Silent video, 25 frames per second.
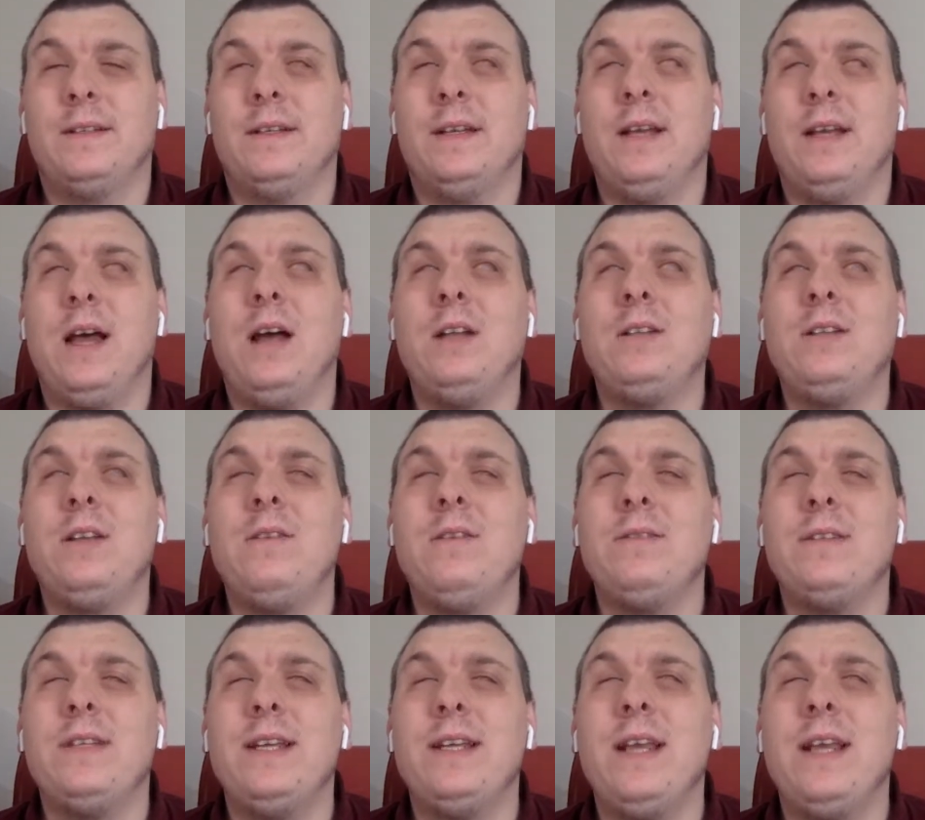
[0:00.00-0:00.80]
I
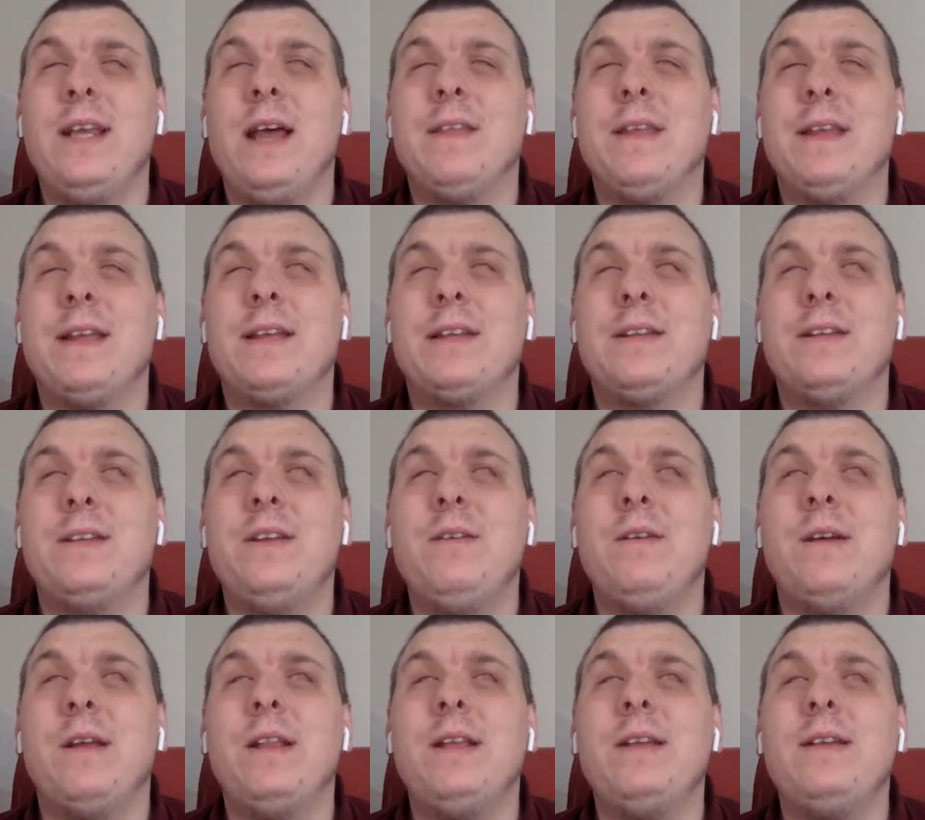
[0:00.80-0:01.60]
don't see how they can
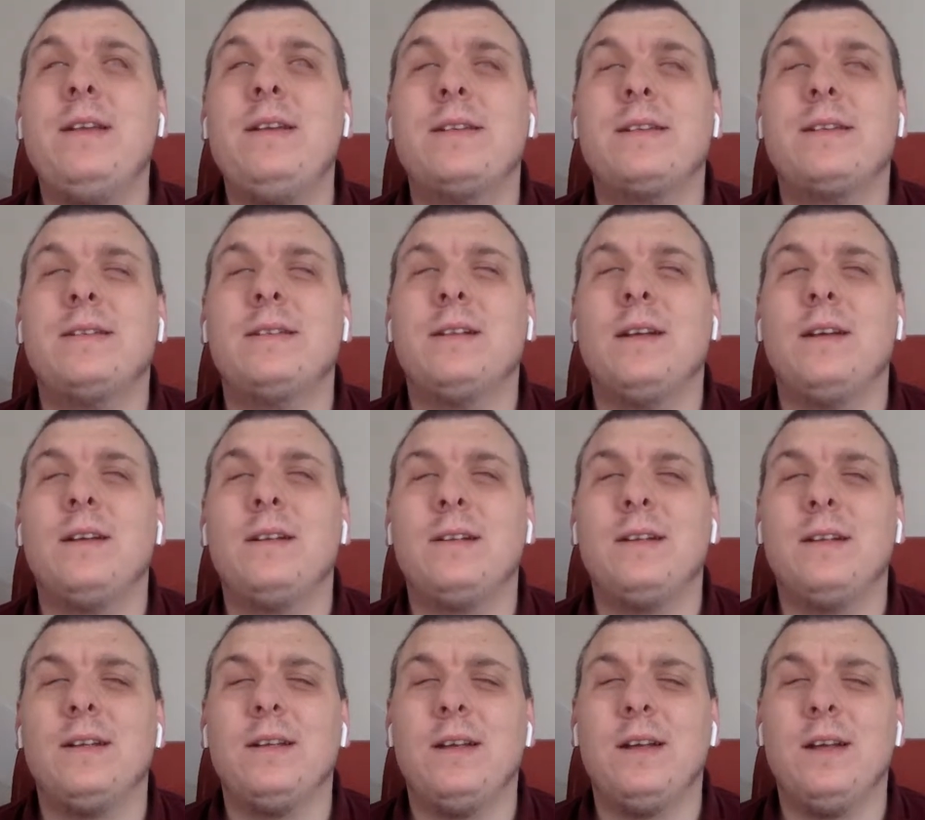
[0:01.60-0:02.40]
do it. Listen,
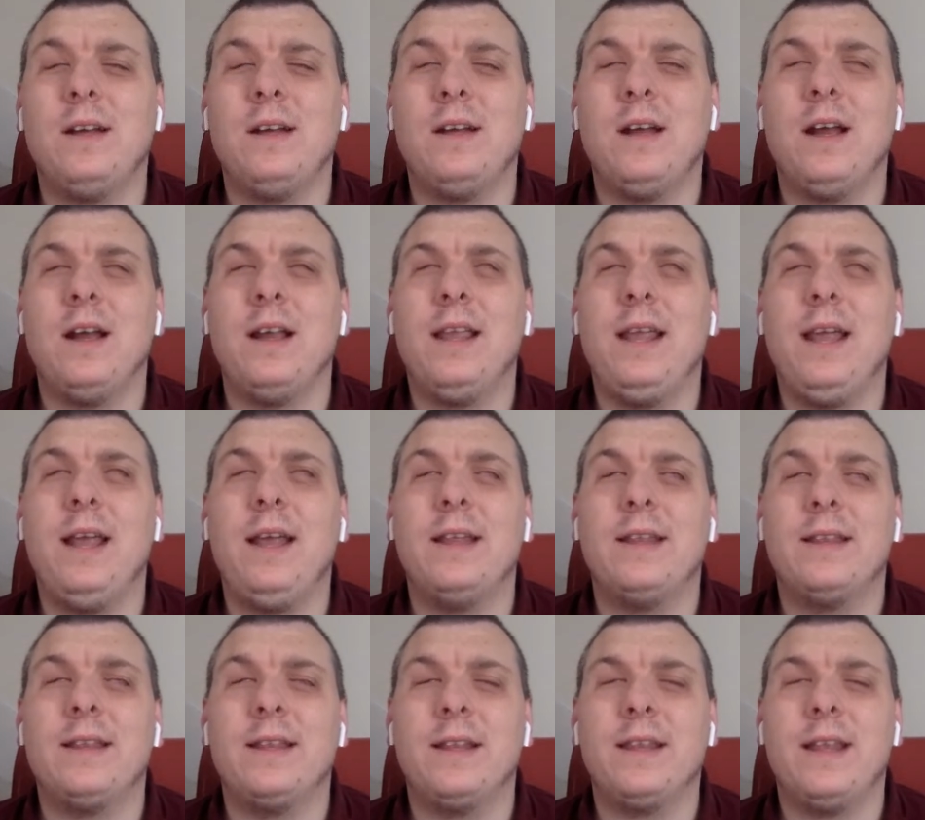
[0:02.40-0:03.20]
I
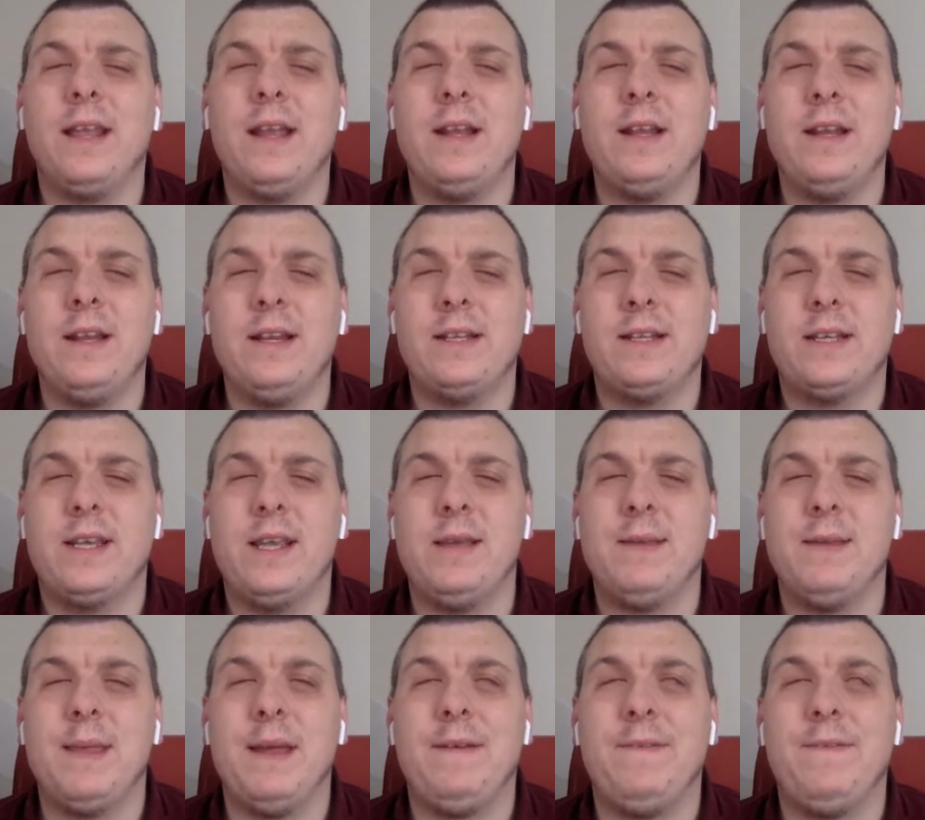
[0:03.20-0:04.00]
get that they need to
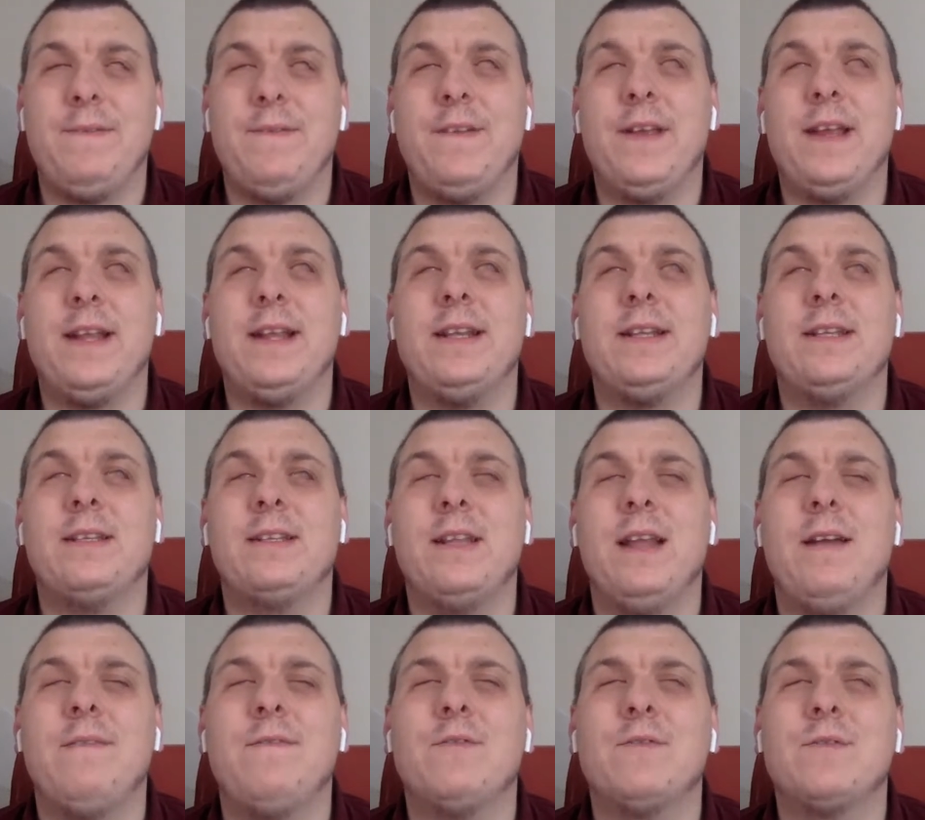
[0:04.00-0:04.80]
keep their
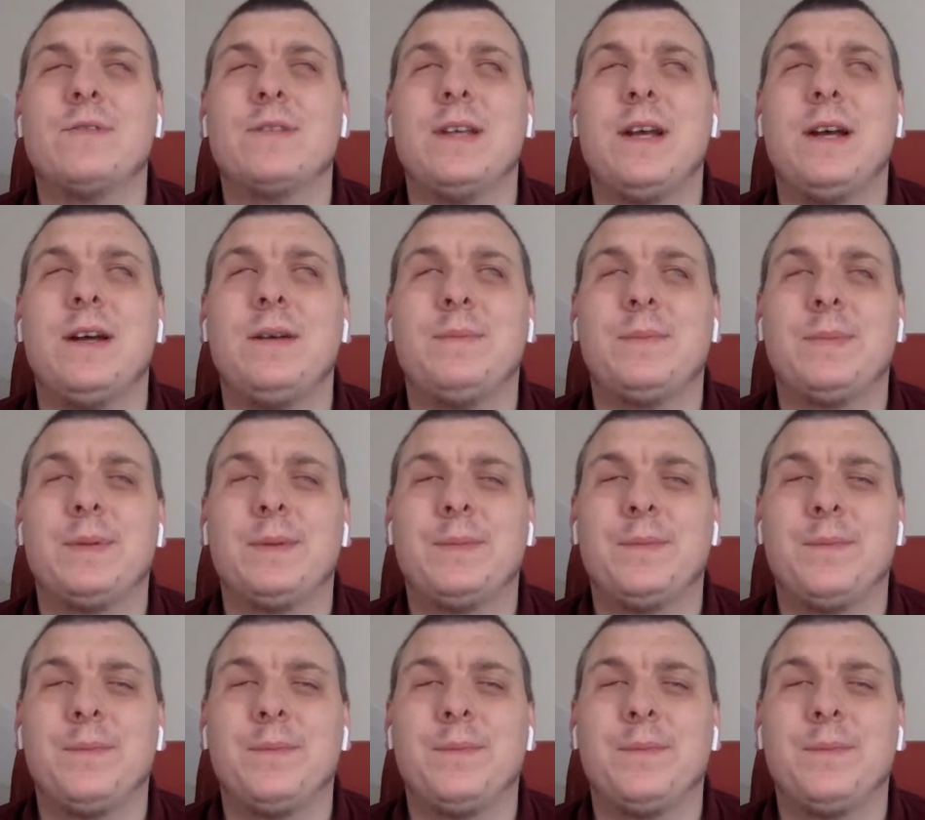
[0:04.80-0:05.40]
fitness levels up.